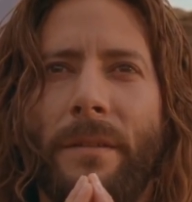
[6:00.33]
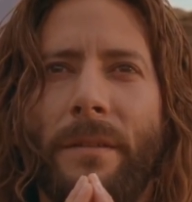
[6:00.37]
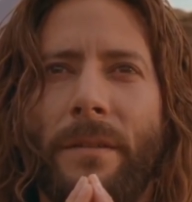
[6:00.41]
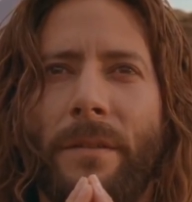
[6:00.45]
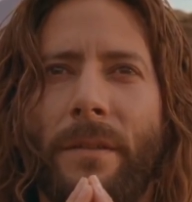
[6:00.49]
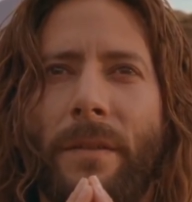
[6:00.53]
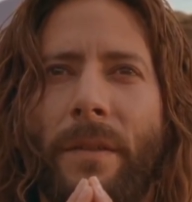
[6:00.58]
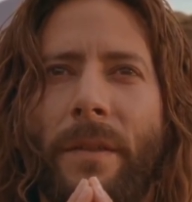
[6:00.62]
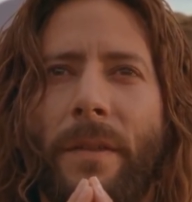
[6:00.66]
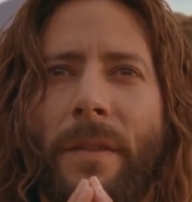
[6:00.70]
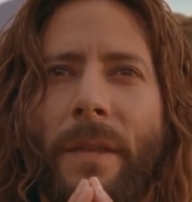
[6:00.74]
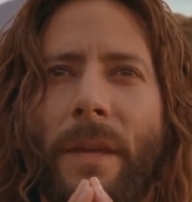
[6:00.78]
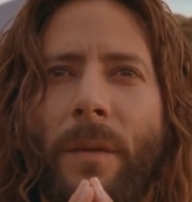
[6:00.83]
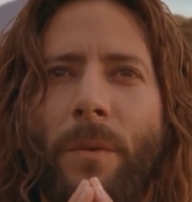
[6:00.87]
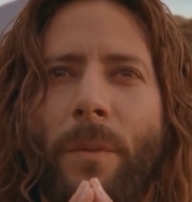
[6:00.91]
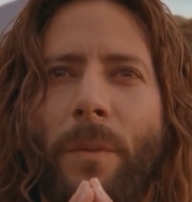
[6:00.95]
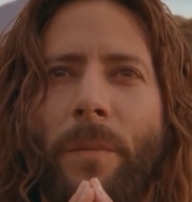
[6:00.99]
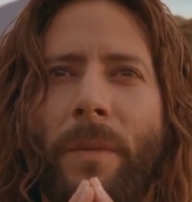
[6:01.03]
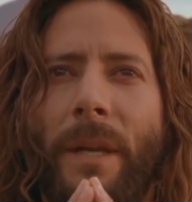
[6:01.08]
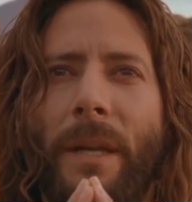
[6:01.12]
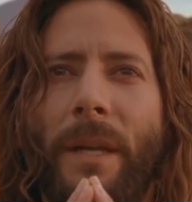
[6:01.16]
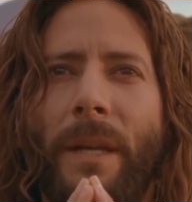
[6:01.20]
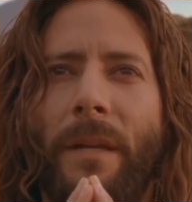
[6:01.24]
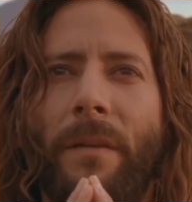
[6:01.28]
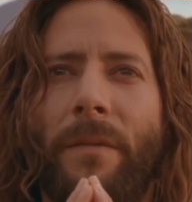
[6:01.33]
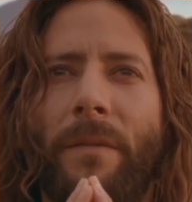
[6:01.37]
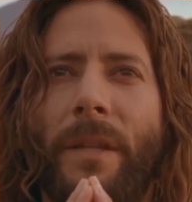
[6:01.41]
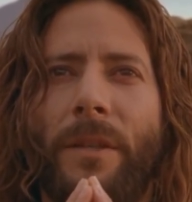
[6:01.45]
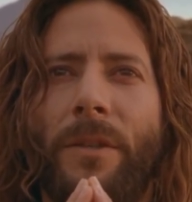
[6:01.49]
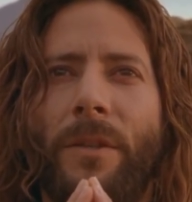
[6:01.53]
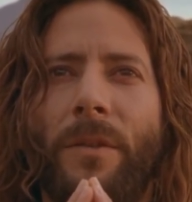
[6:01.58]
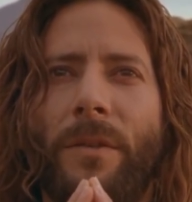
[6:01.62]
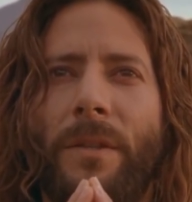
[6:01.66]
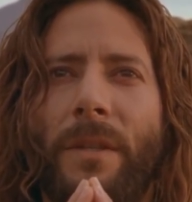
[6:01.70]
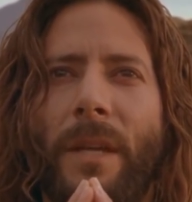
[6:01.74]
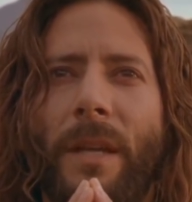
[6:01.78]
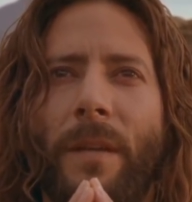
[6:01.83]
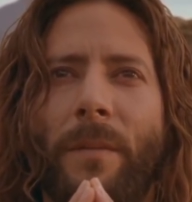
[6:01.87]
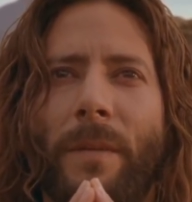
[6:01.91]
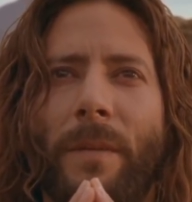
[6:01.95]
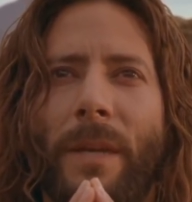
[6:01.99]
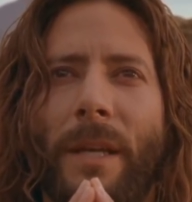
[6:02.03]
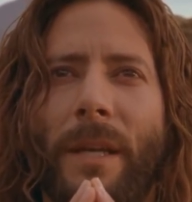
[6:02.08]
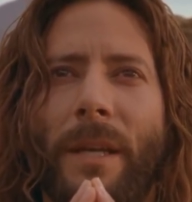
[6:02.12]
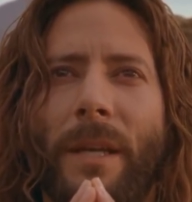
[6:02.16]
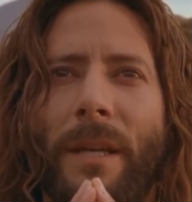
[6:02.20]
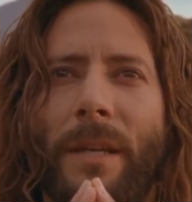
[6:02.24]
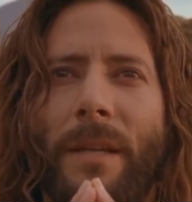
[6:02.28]
so that they will believe that you sent
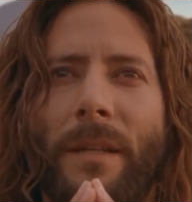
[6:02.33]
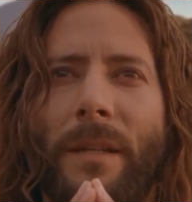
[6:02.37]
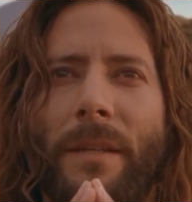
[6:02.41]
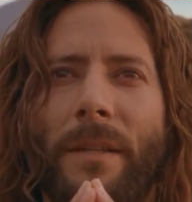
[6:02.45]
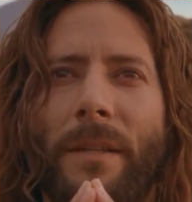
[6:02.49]
me.